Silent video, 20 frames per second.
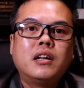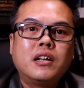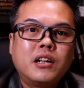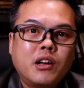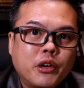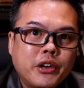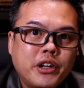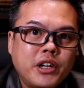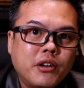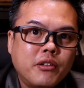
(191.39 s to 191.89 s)

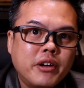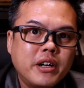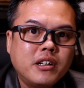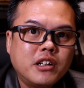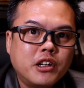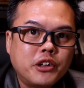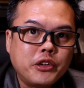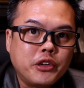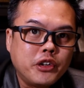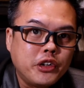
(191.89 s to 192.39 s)
Now, hearing
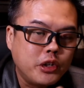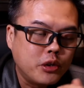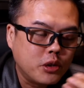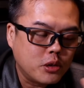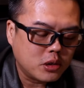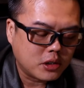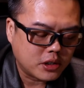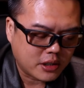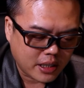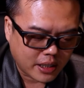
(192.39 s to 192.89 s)
the
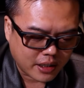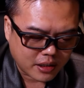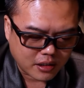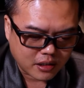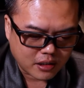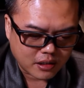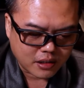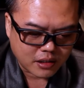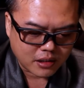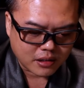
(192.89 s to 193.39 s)
news that
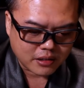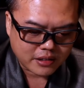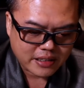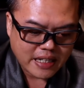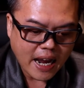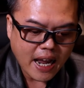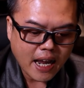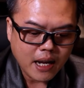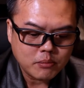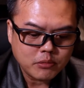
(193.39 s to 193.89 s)
the
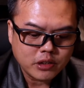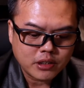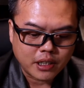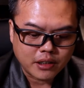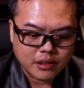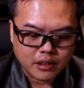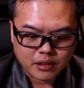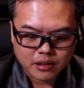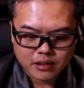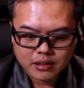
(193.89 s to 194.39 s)
dams
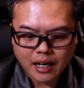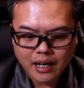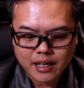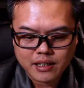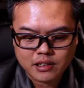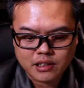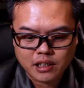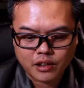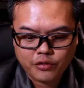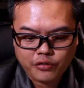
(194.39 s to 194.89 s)
and the
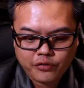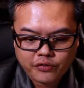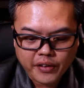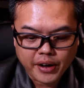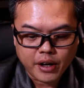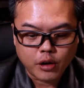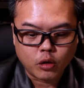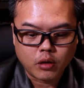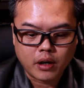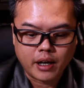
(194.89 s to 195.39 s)
dikes have
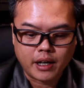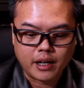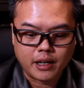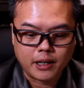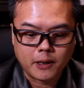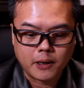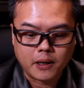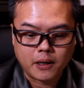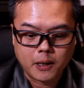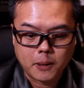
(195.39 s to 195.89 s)
failed
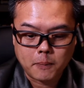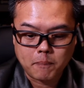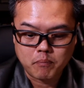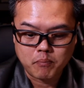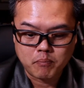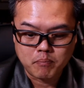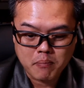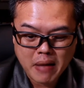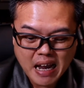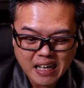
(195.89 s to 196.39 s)
and
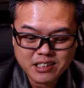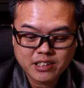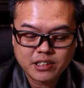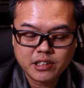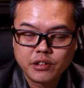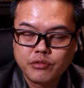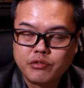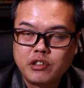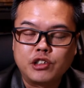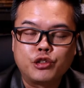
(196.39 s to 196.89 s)

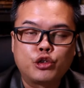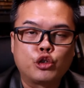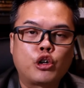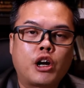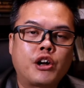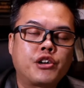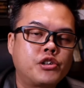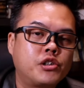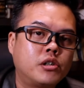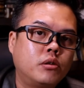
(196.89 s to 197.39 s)
massive
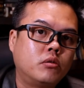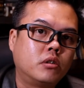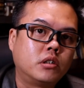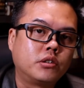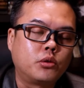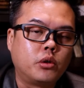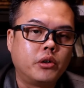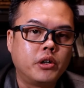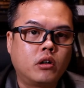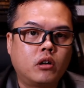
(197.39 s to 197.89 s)
destruction
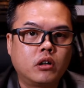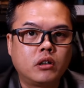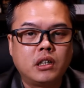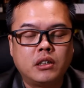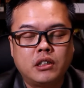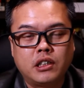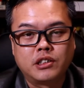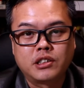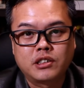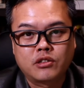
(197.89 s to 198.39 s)
was going on
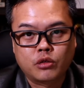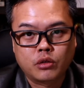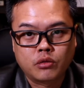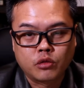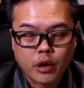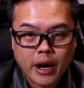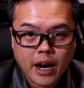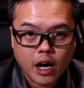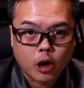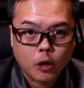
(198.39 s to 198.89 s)
in his
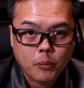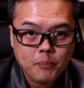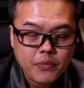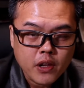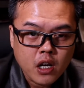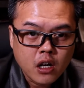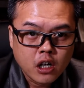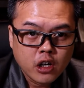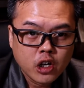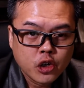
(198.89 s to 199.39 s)
realm,
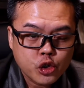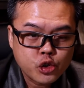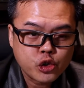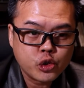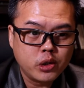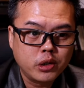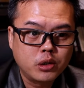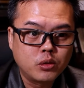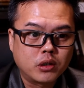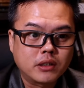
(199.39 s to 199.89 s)

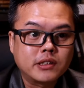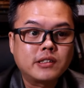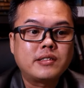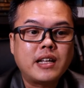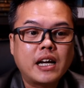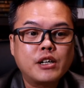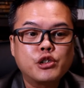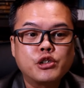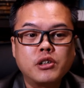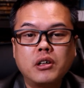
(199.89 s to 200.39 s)
Sun was
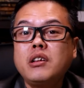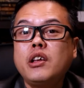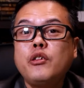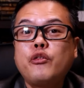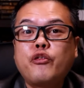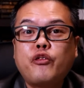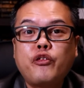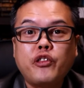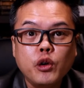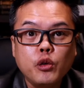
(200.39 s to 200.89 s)
naturally
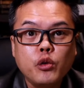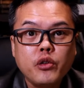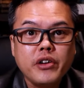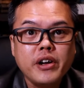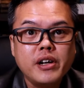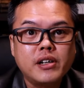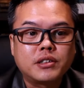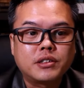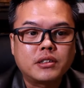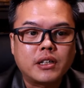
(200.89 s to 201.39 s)

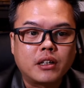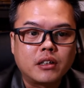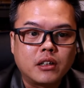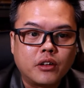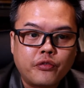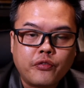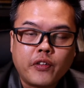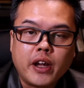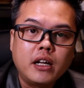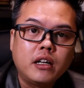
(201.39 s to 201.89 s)
furious at the
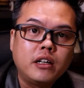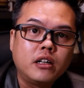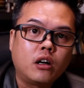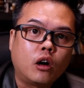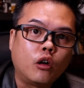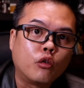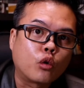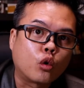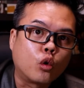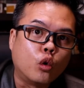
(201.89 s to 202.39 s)
failure
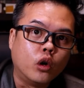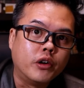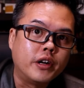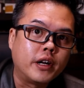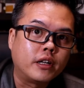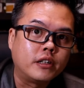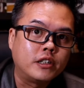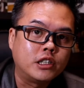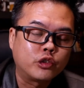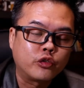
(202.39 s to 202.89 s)
of Gun
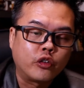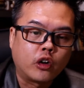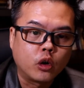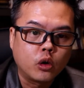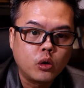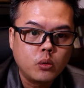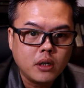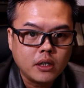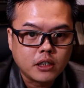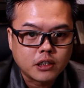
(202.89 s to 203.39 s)
and his
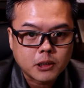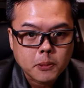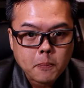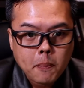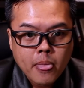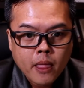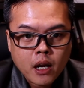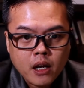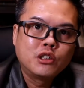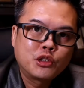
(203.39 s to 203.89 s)
followers.
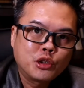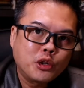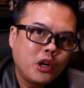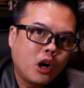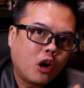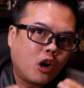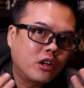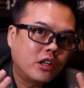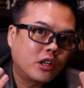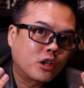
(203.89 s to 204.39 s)
So he
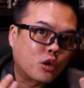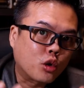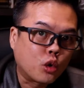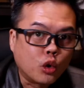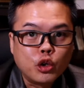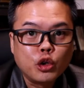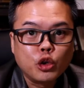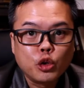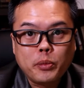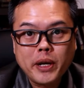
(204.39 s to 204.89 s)
ordered
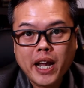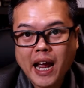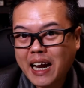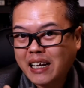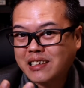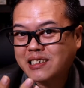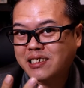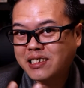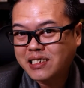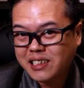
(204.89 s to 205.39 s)
Gun to be
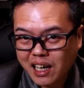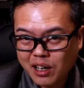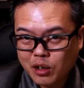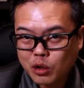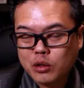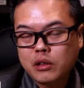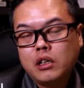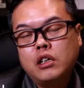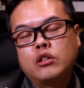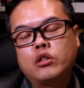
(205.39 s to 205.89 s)

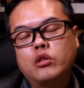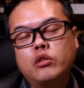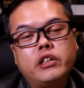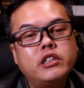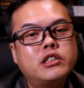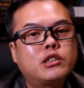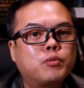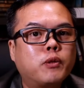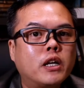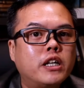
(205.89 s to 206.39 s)
exiled to
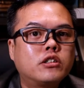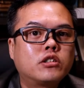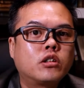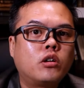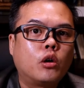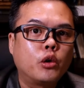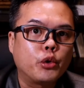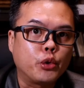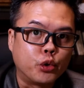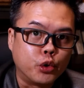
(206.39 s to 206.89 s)
this place
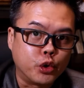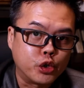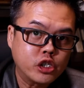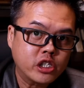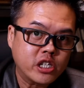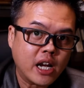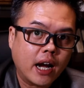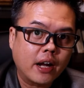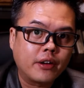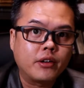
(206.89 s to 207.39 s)
called Yu
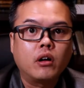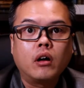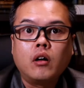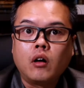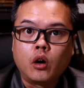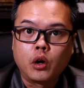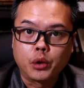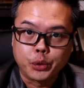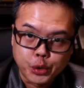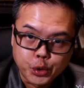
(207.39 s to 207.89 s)
San
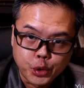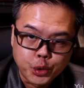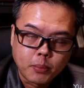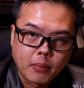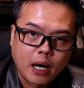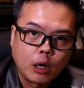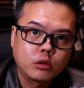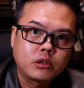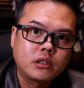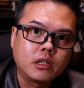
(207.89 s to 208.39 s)
or Yu
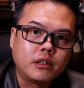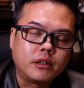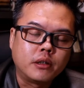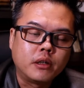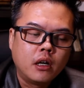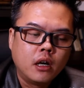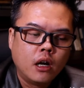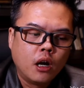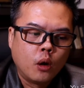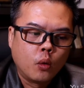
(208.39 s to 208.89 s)

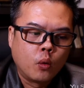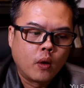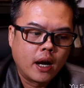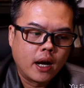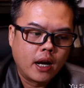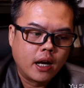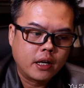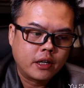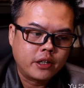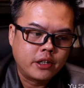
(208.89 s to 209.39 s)
Mountain,
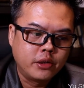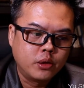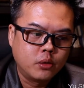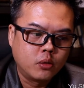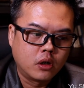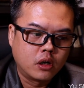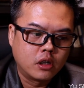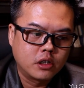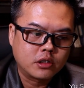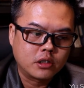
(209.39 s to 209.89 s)
where he
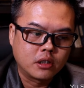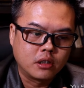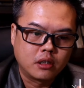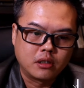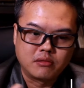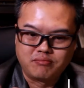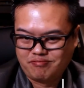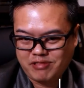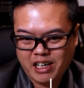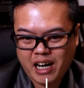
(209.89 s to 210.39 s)
was
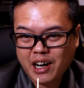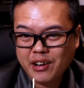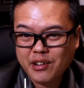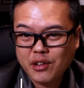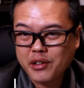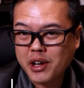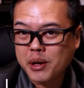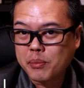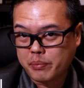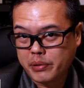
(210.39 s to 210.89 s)
kind
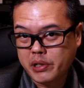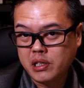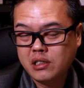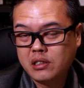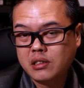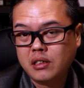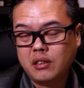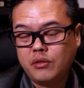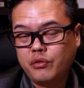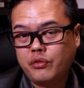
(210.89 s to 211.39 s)
of
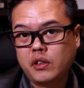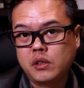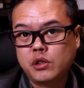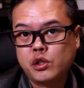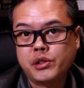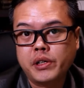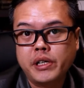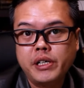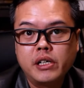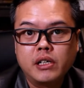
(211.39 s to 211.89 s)
imprisoned for
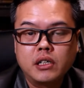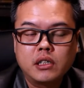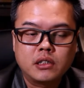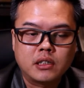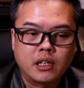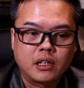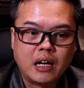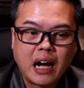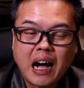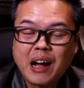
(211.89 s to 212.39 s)
3 years,
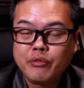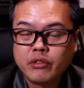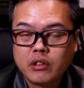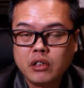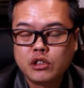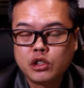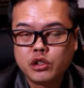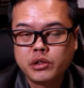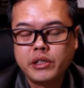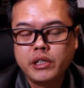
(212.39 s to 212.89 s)
and
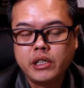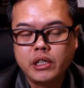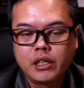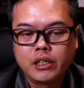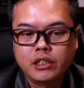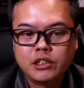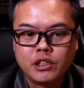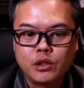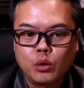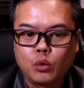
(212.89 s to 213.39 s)
after 3
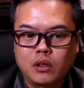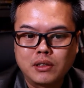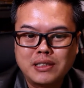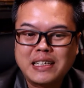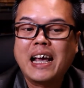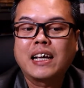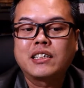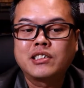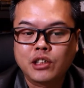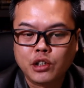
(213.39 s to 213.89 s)
years, he was
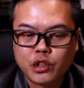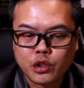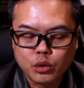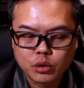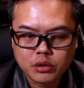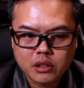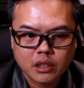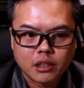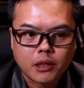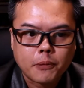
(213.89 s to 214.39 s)

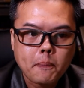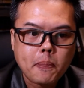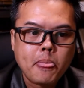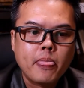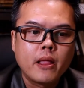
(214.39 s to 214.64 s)
executed.